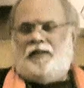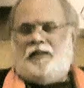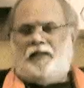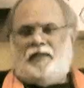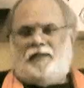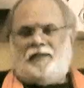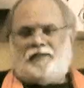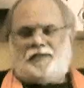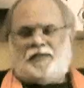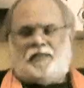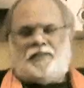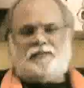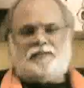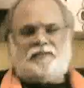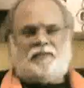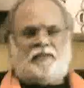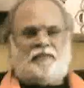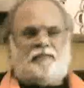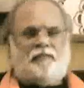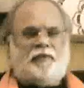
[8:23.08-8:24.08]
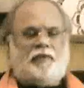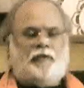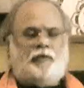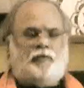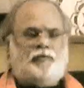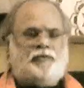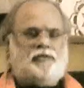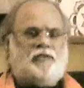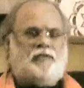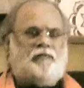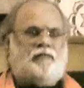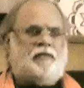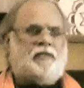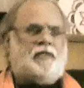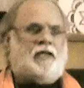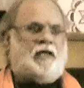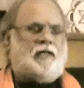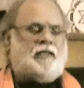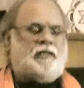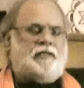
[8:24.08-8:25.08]
In Sanskrit, we use the word
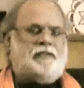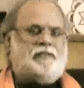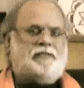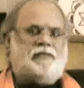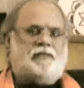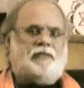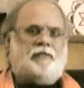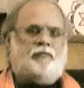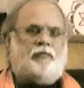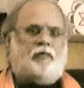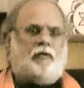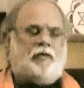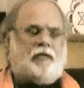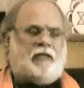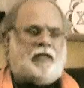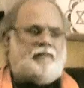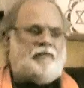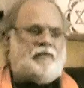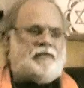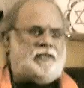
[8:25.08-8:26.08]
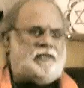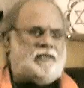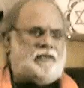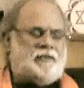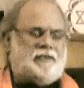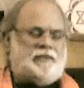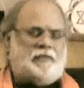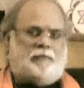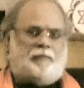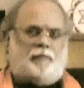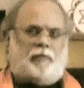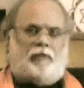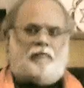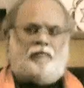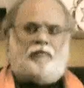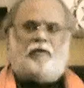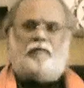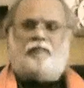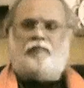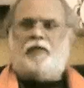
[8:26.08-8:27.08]
akarshan for gravity, the
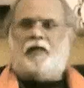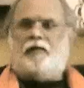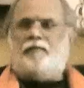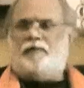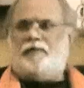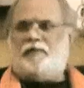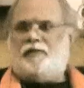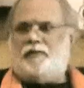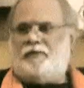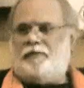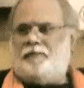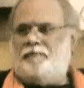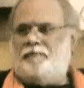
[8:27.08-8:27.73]
power of gravity.